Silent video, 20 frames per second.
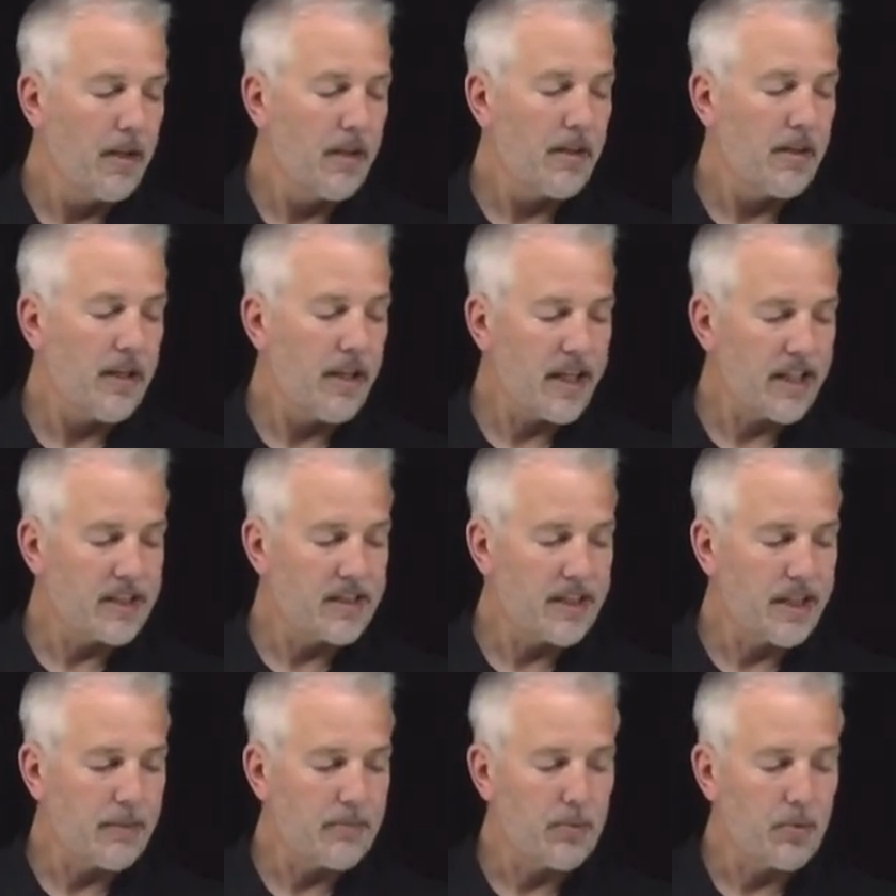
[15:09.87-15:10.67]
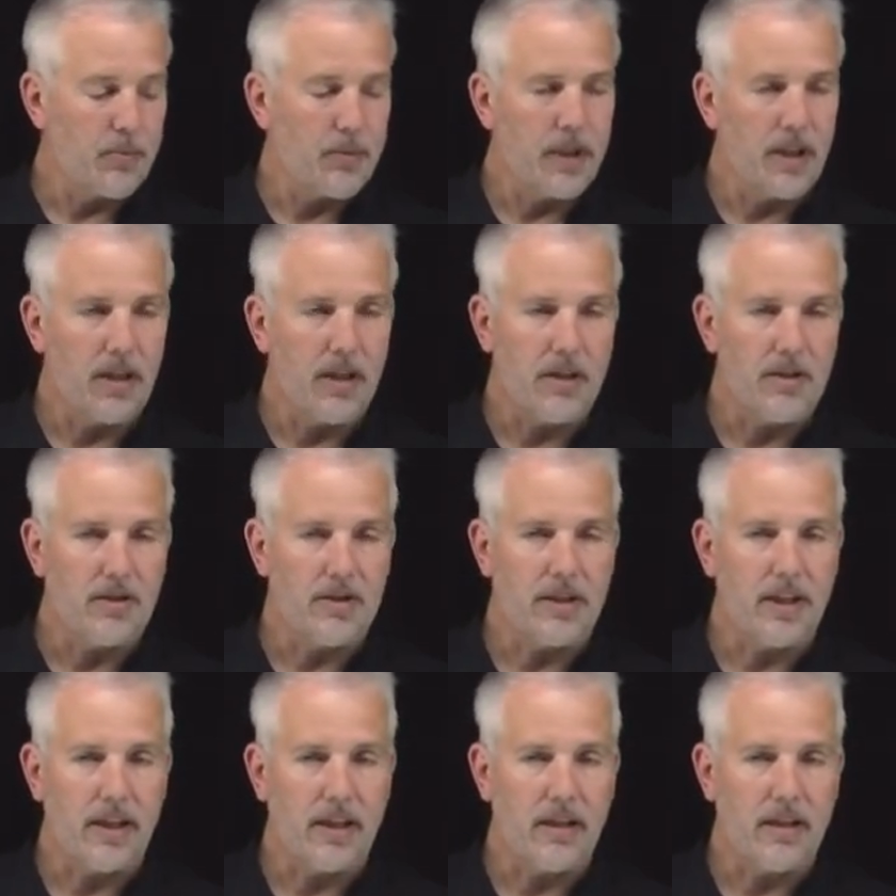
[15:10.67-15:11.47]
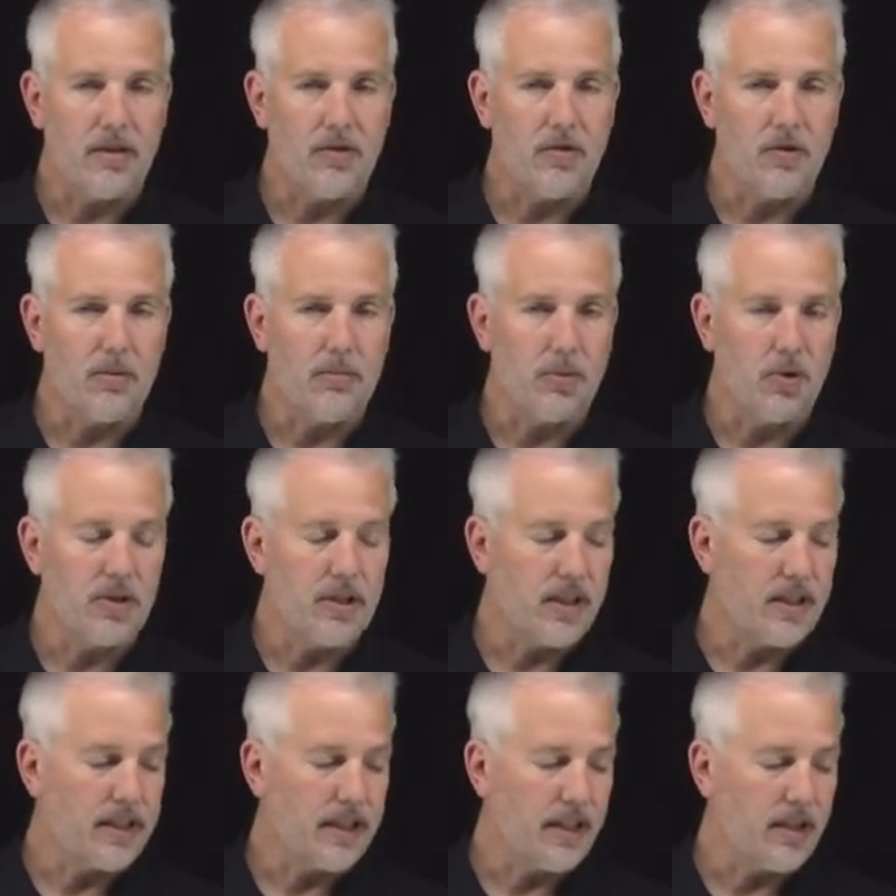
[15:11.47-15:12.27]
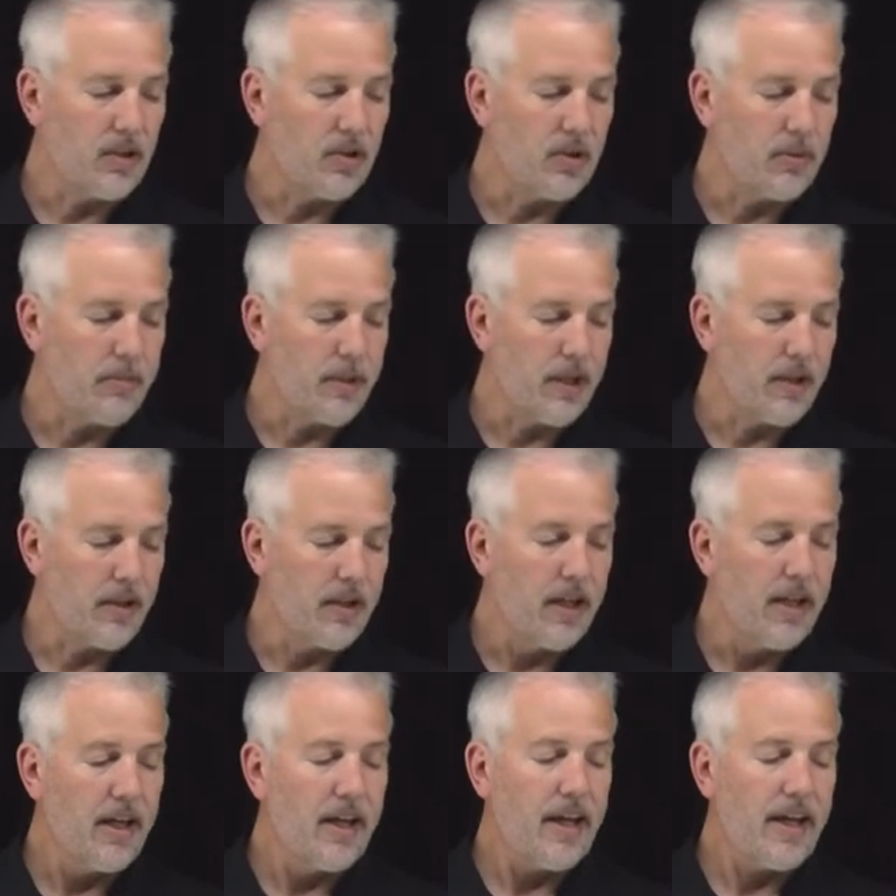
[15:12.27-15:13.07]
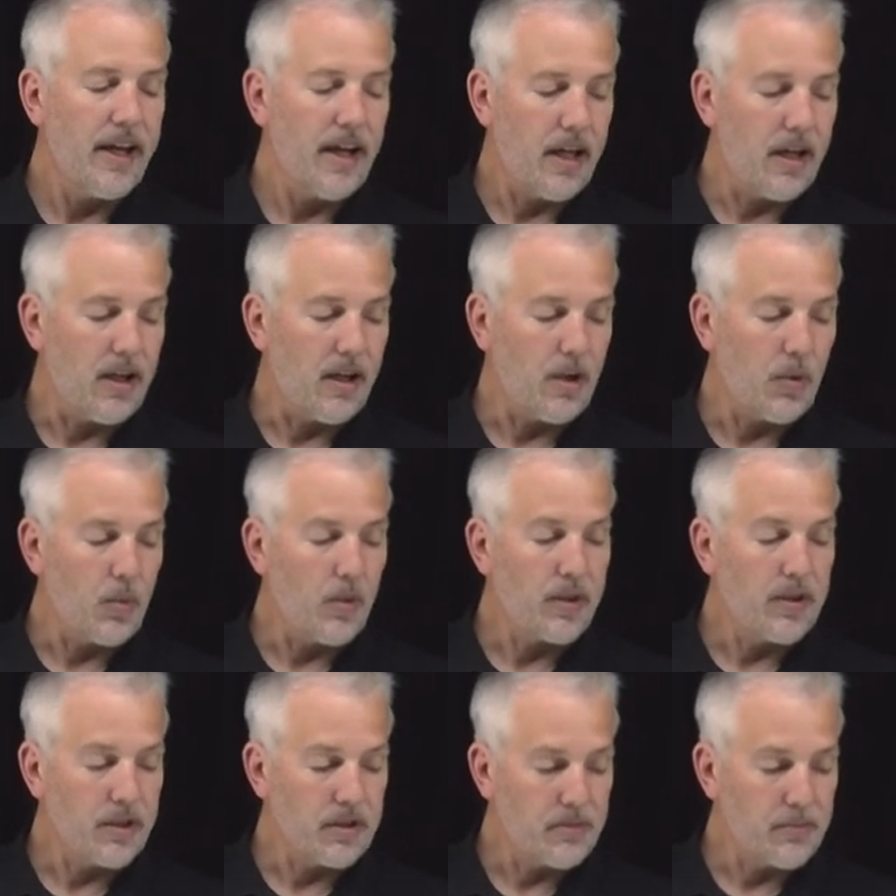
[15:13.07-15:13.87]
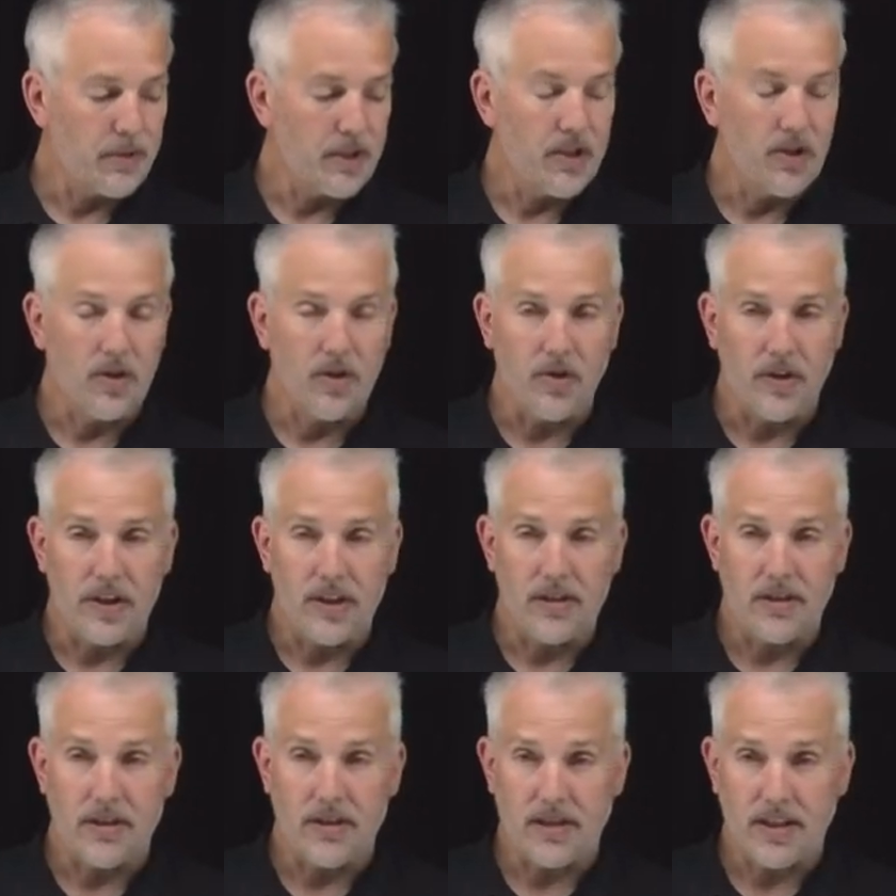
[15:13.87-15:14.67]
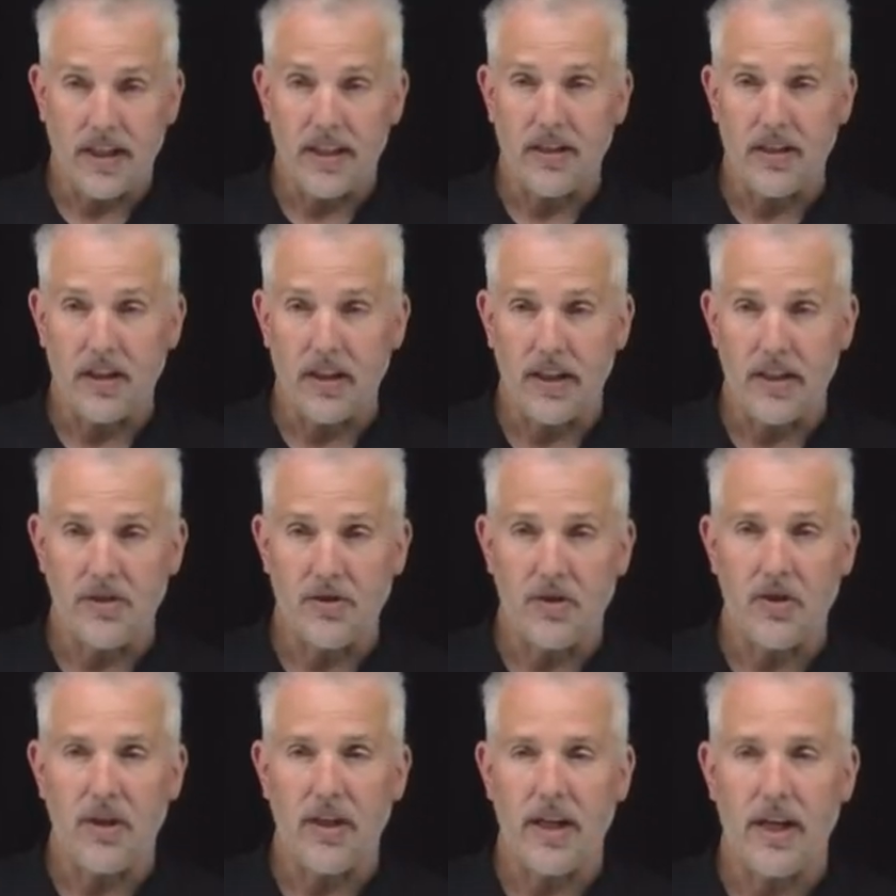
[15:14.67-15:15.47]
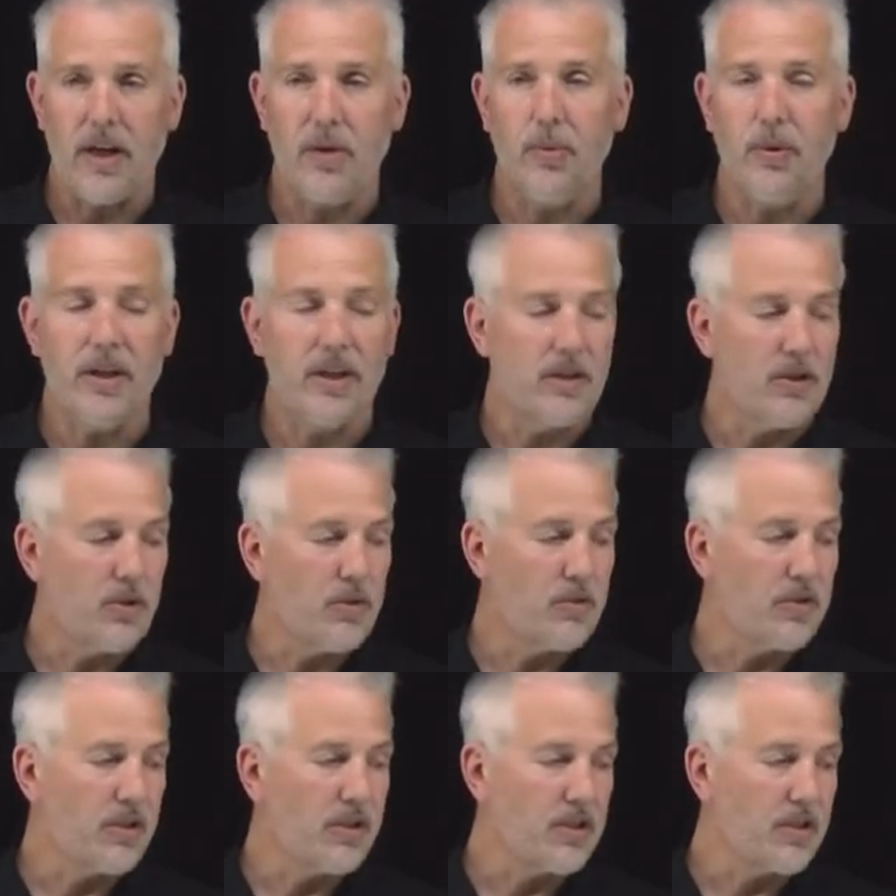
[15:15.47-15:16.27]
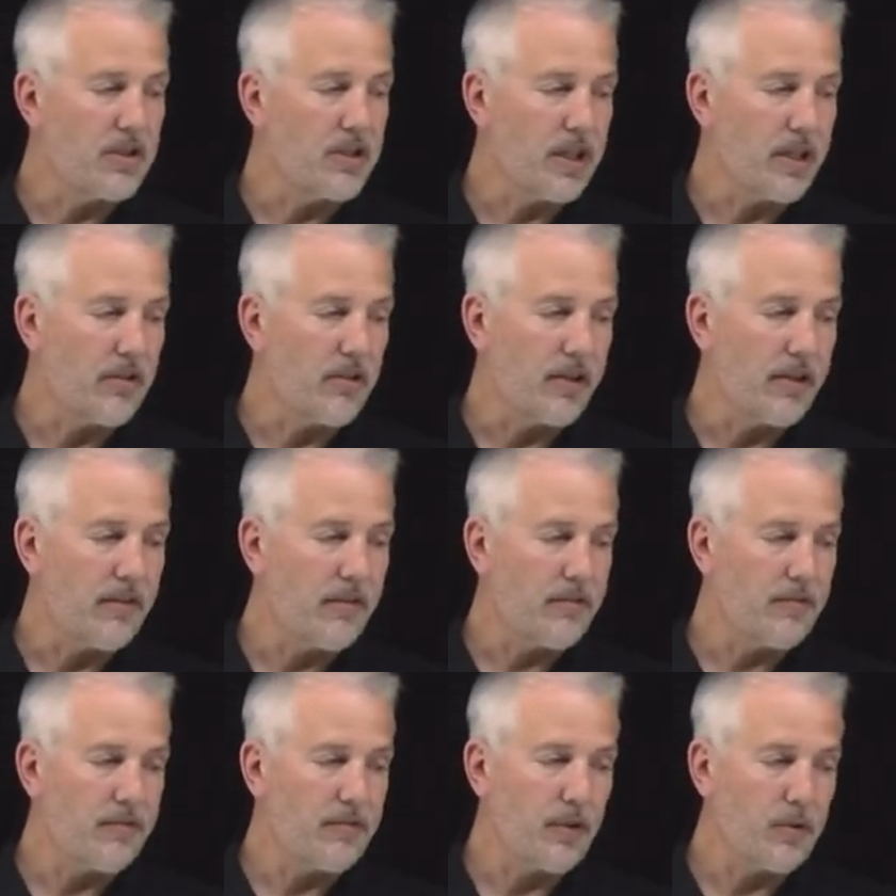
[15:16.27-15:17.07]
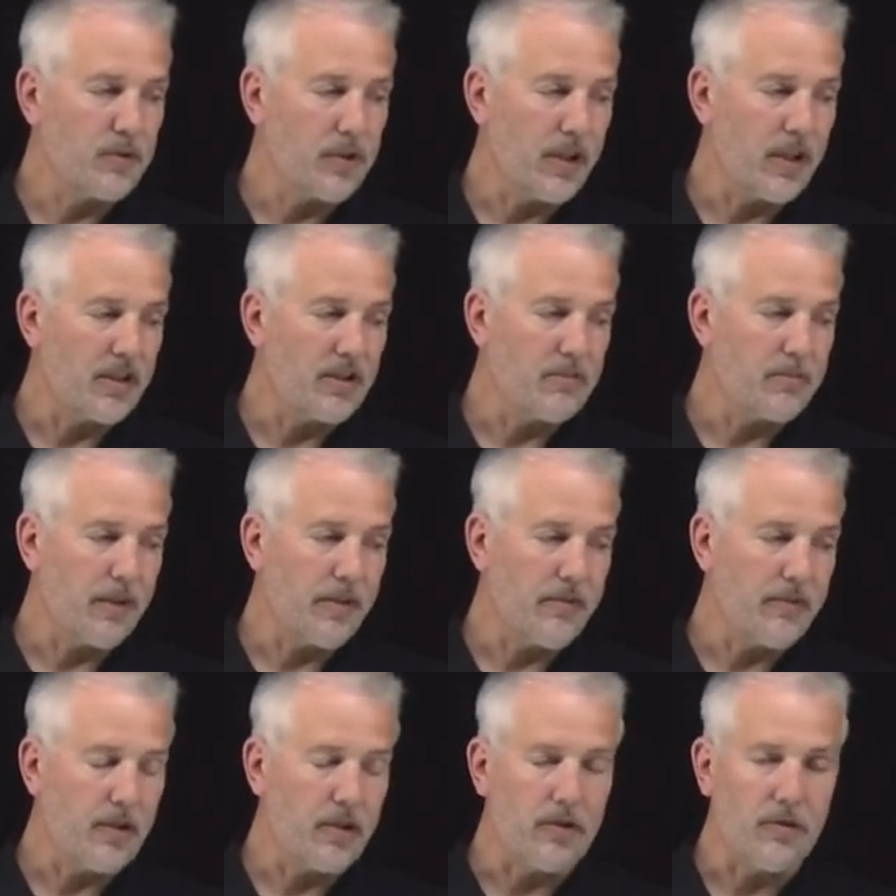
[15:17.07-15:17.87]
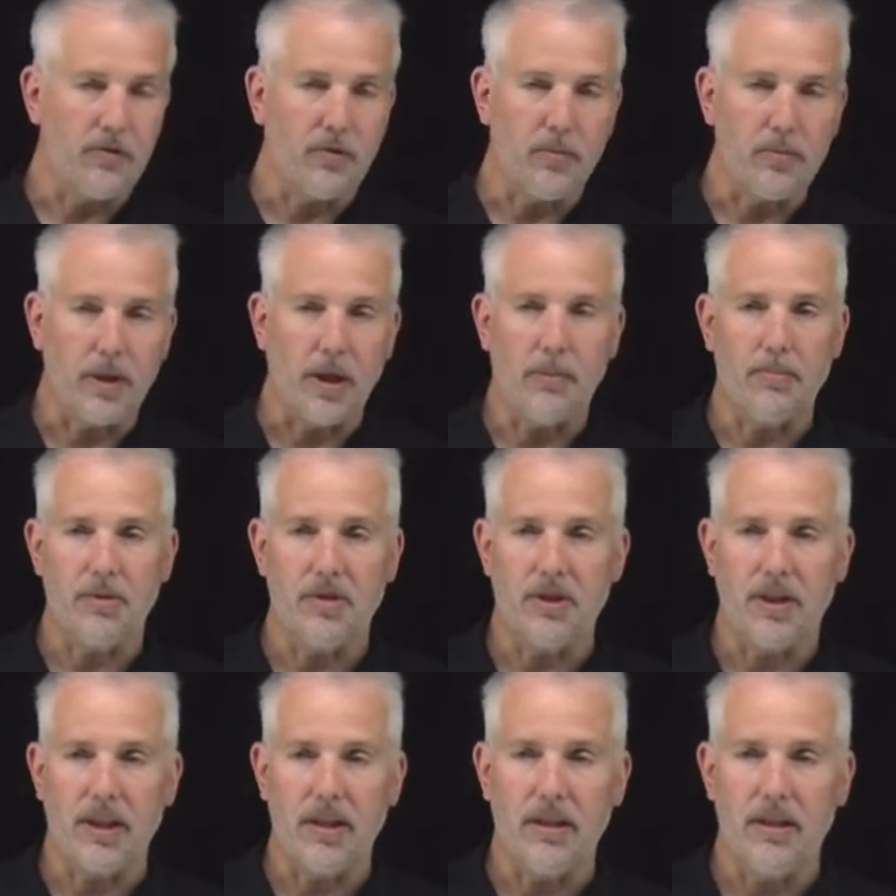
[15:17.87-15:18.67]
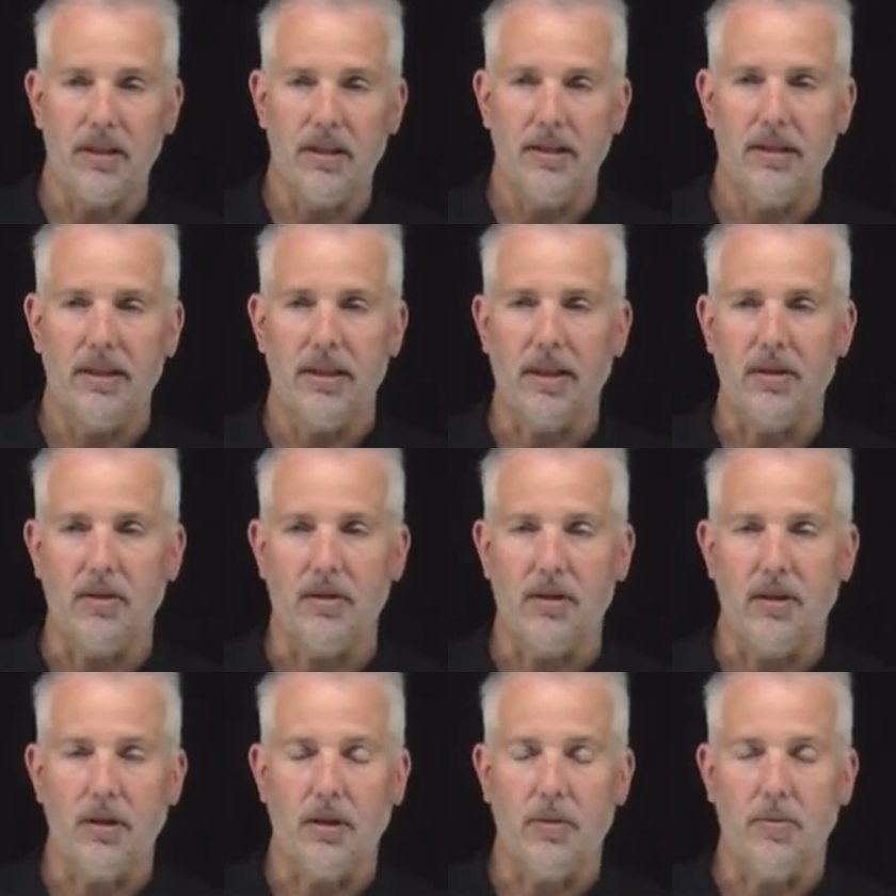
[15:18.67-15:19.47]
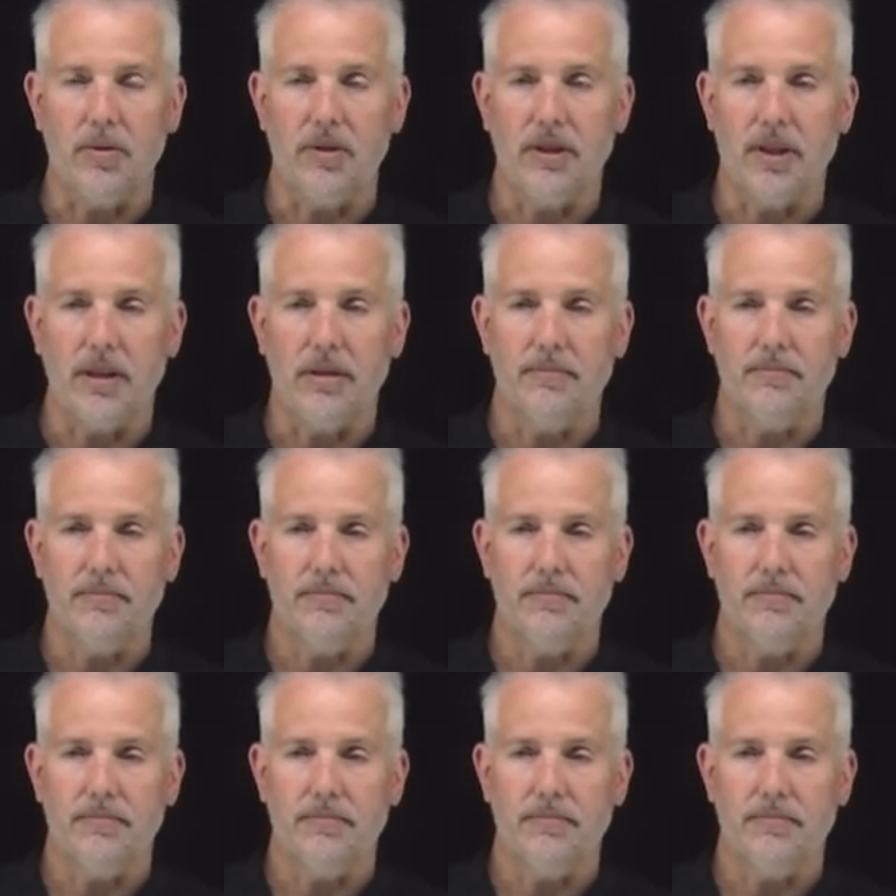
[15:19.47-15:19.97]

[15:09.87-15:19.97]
The next step will be to understand a little more detail about uh, what this material is inside the laser and how we can use it to generate photons by falling from the upper state down to the lower state.